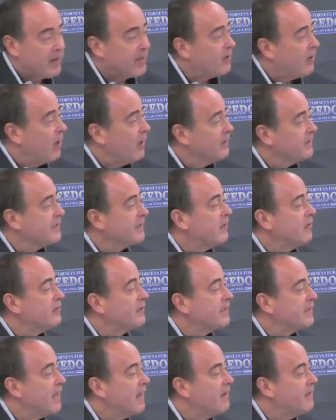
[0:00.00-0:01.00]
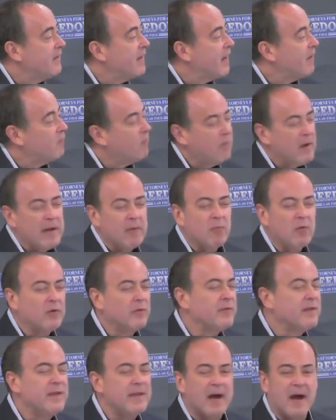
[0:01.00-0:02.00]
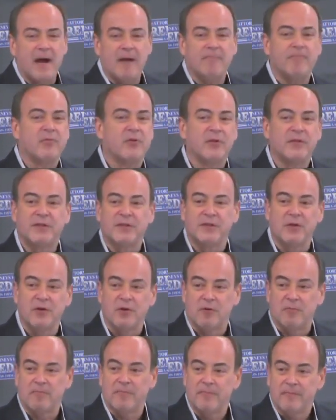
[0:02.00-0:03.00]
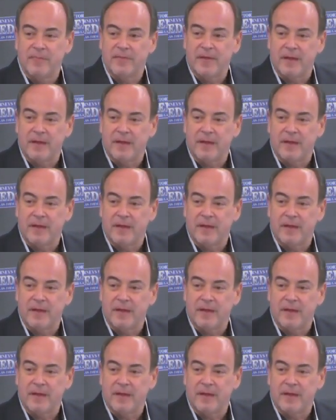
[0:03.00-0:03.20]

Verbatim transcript: but also said that we will not presume